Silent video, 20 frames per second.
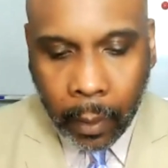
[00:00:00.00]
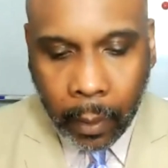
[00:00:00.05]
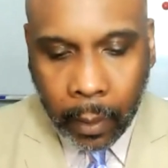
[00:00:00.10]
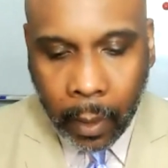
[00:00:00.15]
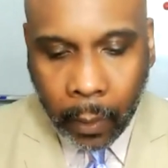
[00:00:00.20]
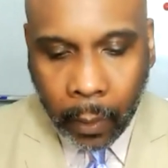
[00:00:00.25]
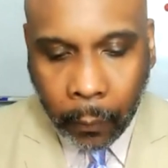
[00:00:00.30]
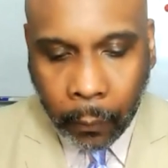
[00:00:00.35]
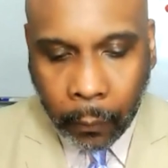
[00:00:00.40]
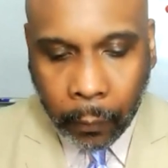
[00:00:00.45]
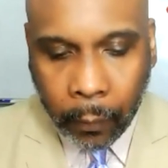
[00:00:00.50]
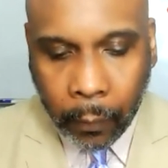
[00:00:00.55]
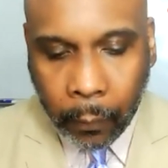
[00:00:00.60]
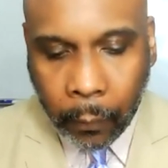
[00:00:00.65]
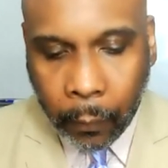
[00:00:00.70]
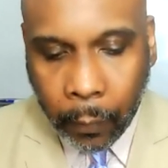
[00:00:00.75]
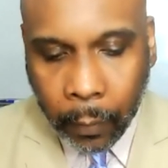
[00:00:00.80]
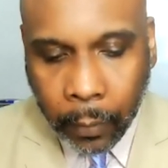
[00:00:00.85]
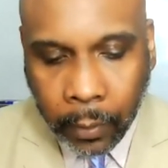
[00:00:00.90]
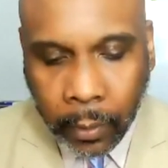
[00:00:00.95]
you know,
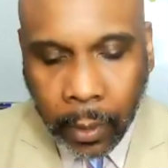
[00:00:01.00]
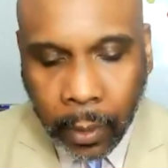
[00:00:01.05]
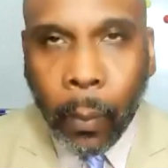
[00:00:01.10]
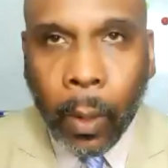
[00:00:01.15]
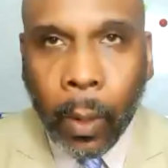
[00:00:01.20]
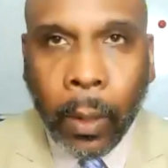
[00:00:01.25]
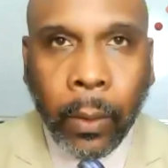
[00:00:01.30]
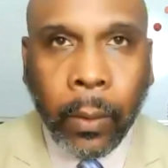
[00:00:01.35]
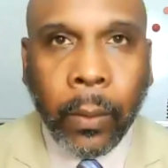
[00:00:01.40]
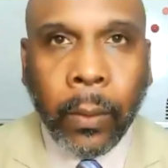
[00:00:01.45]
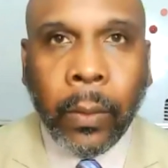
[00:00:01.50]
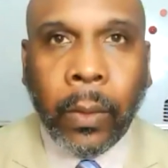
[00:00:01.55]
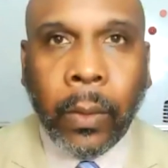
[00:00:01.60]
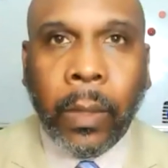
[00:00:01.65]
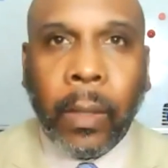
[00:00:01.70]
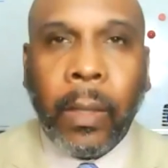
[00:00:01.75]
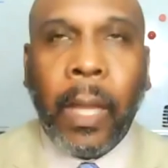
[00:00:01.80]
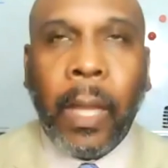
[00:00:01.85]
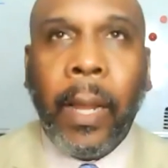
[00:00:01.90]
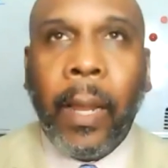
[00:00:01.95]
for someone
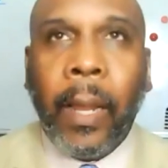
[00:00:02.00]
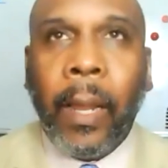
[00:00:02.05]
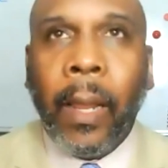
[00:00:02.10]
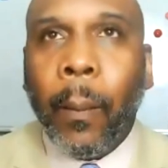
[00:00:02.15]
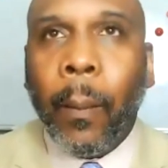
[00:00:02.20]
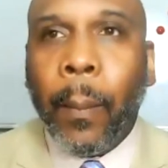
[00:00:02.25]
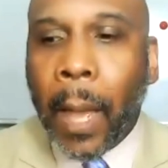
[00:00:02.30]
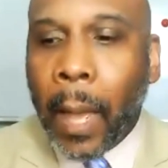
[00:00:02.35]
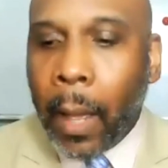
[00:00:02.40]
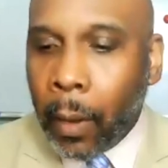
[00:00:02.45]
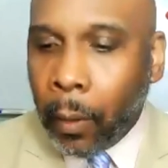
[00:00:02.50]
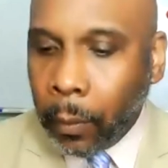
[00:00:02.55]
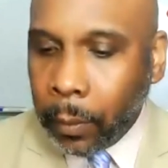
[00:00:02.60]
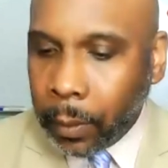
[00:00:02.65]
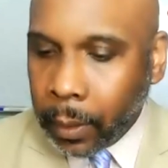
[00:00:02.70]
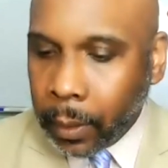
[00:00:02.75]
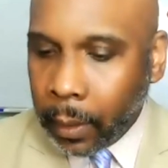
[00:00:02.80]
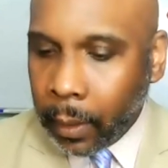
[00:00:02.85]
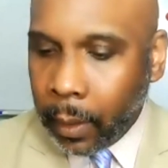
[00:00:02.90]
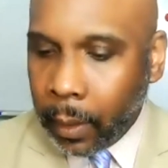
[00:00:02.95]
who's thinking
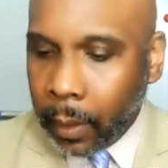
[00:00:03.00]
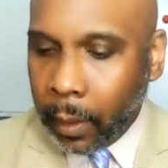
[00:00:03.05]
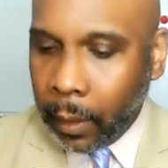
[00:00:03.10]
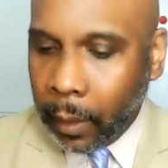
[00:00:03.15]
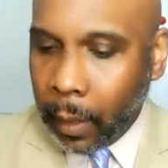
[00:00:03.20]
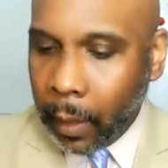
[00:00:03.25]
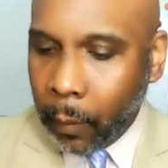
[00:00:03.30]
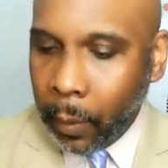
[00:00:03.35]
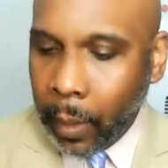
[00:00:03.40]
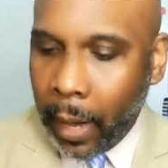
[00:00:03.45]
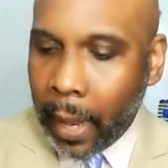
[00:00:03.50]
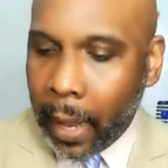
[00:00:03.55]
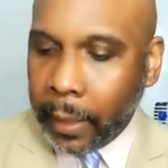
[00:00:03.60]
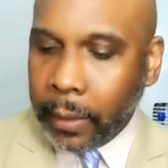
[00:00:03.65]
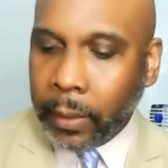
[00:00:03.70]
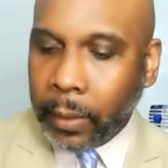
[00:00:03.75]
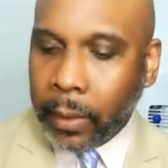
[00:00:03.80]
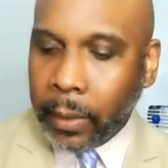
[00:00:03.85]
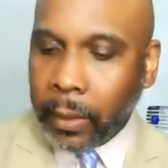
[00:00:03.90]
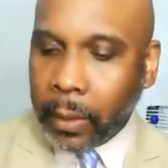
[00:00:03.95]
about, and then we had
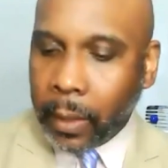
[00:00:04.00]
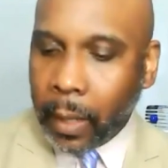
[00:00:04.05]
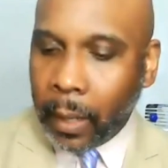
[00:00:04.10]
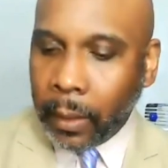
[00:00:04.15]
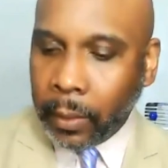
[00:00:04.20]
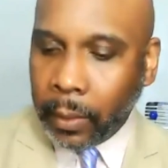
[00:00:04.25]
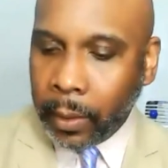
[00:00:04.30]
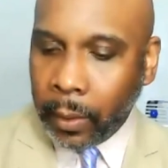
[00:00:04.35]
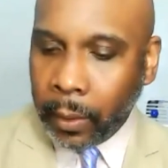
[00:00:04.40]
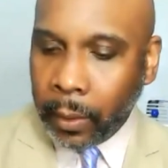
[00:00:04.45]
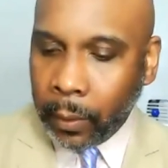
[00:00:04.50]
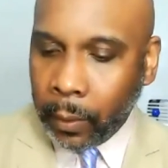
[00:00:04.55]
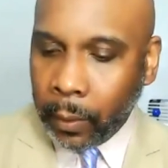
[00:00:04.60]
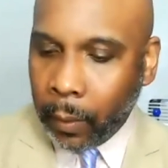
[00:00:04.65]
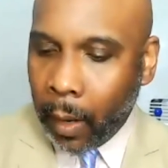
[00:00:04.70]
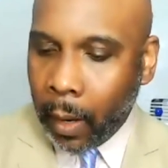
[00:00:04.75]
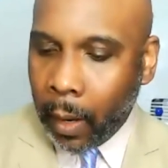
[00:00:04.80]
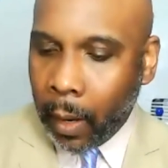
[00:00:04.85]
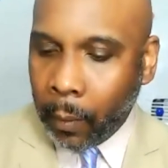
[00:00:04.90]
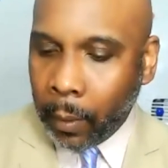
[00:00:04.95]
this discussion
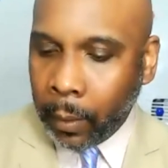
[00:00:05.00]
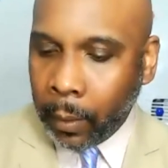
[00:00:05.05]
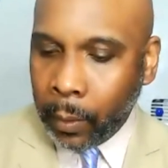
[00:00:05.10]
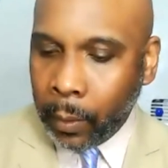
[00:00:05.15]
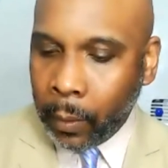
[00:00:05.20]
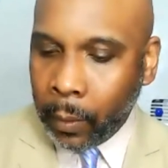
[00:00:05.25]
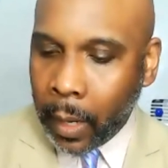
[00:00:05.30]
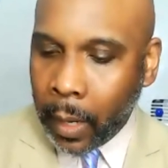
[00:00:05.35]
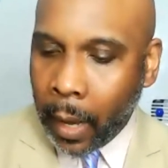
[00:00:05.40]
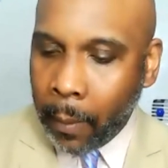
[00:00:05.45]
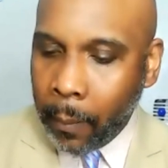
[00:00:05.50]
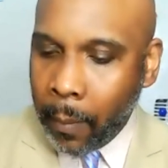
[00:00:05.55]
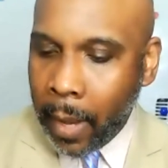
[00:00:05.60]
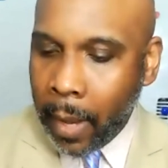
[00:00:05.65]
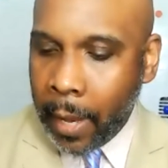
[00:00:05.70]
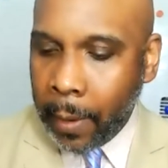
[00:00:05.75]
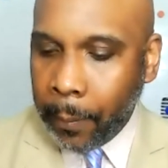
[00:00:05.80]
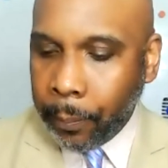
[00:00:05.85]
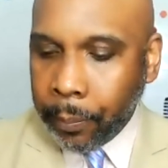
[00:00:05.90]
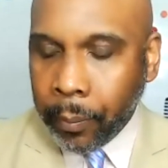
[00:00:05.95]
when you and I
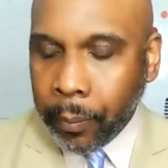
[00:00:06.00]
met